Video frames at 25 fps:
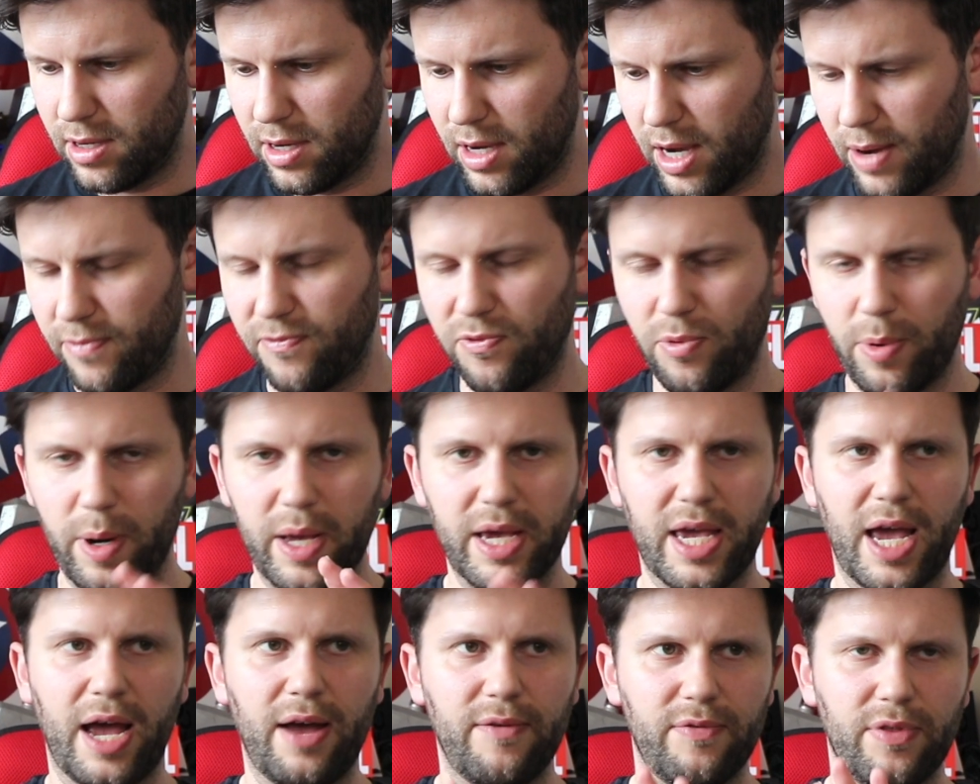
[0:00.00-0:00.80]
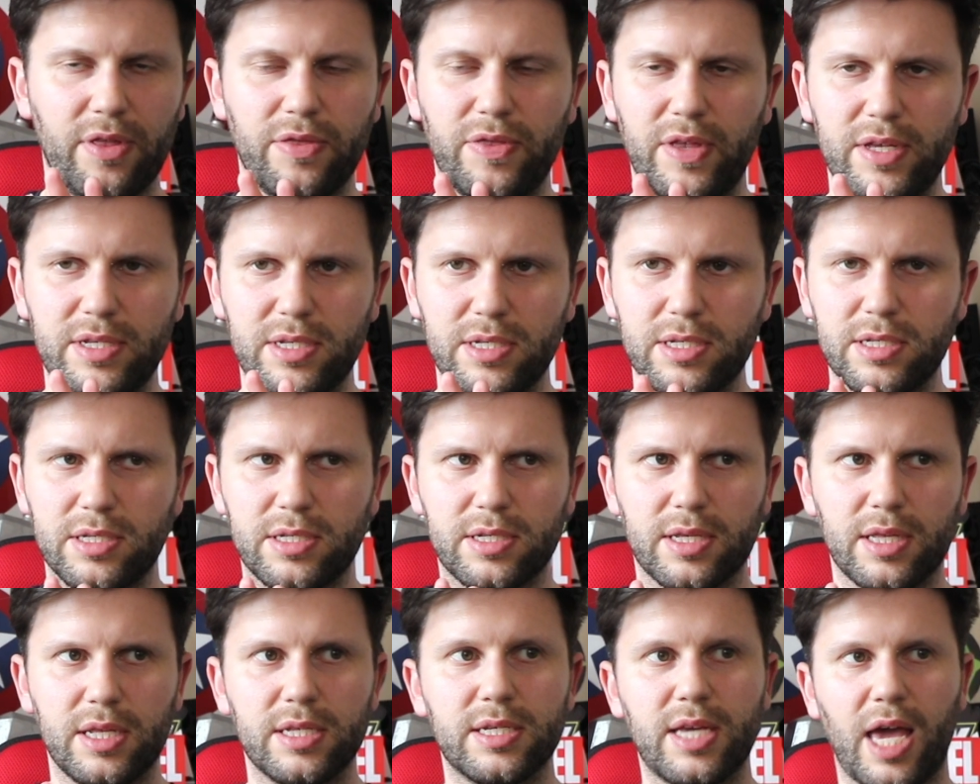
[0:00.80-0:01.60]
And for what I gather, this
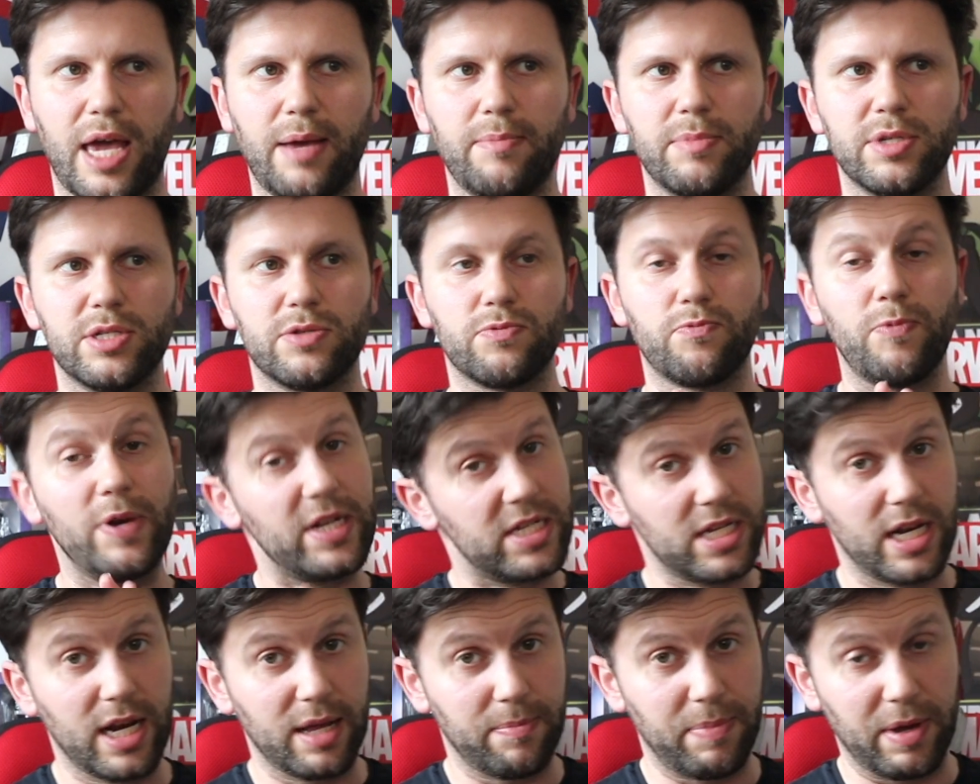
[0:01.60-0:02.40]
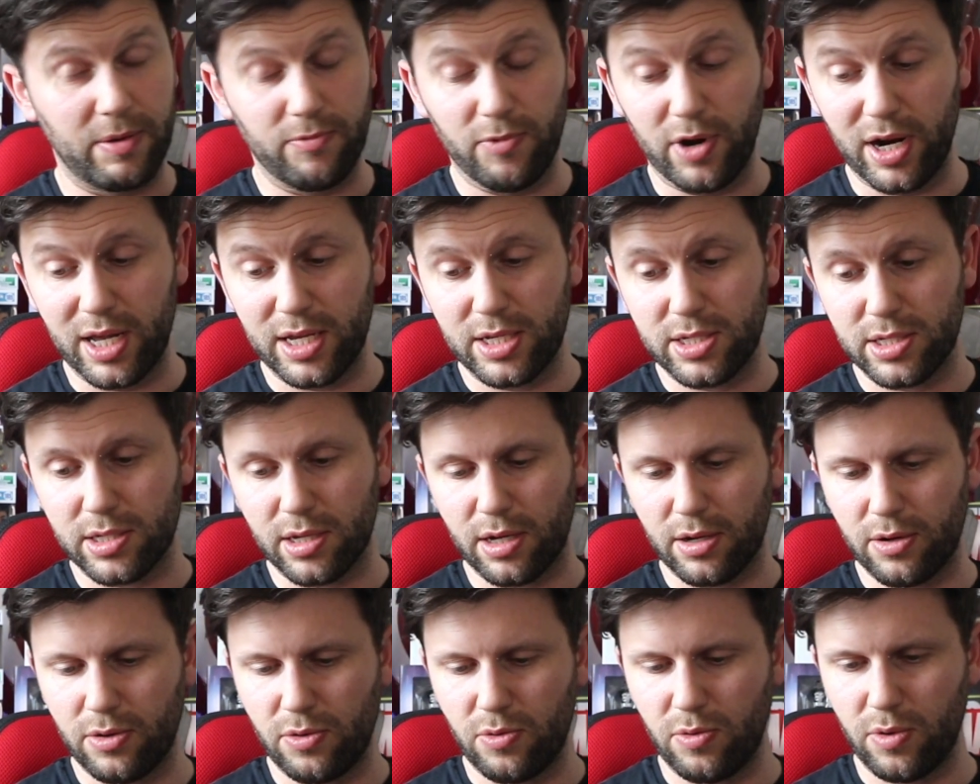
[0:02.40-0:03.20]
is this game has recently been released,
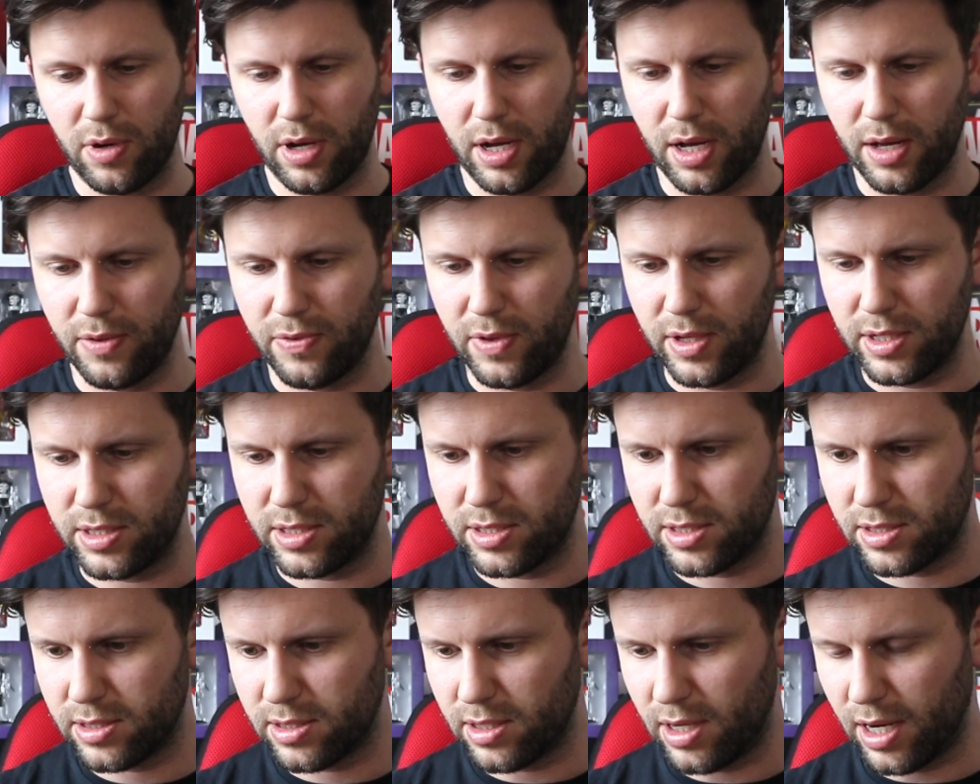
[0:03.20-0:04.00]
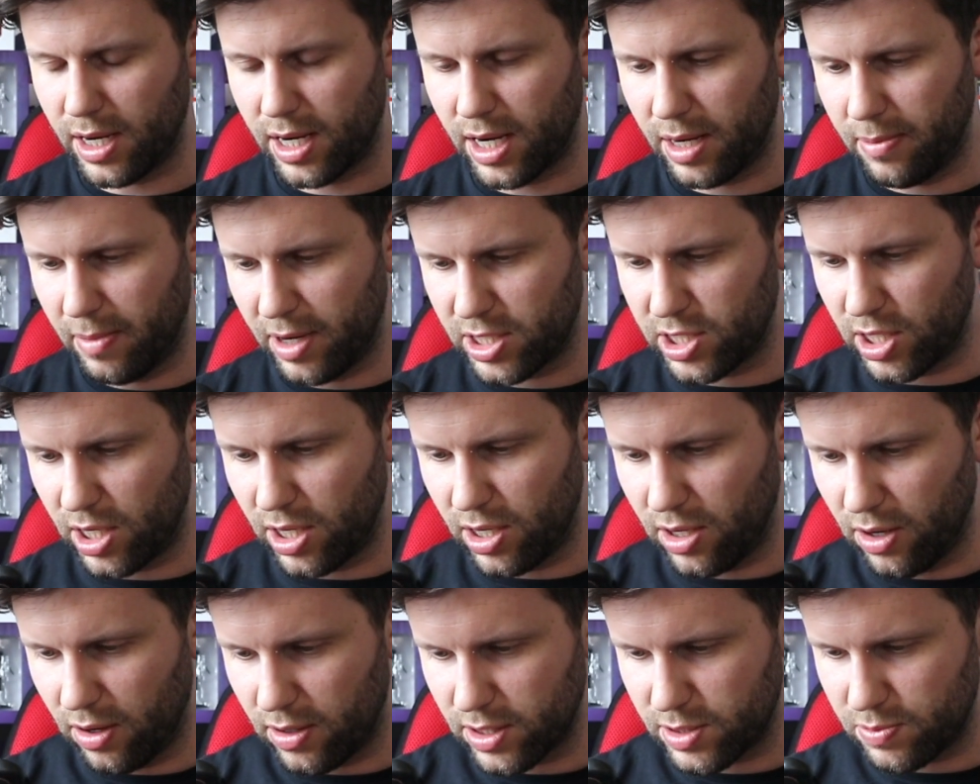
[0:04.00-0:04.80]
so uh, there's I can imagine
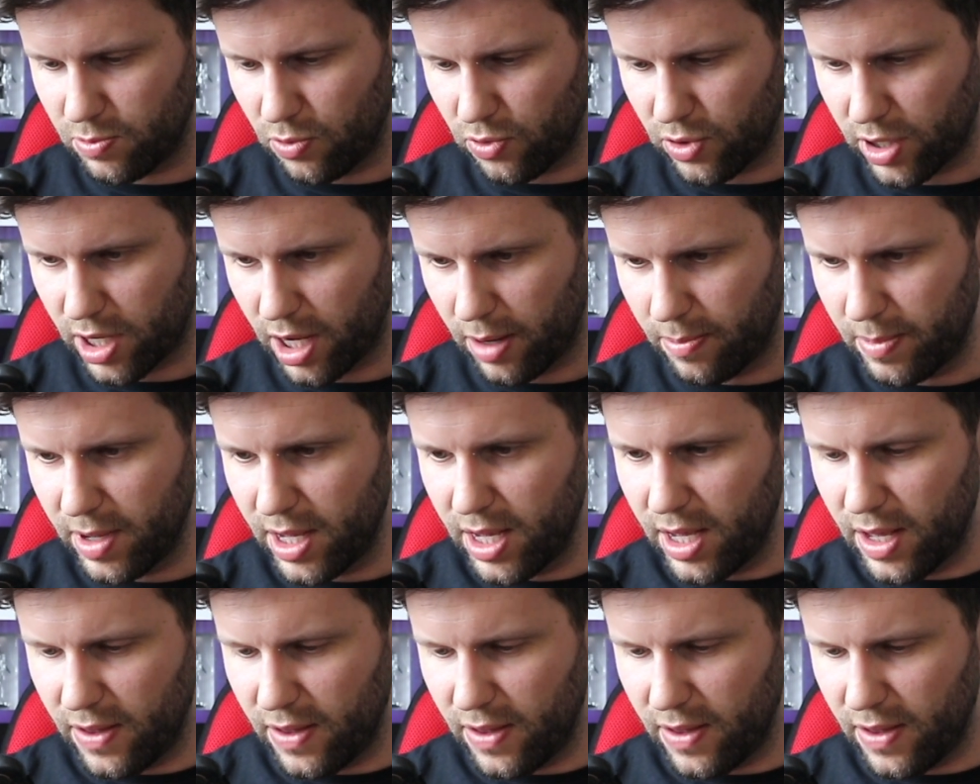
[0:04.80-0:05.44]
lots more to come.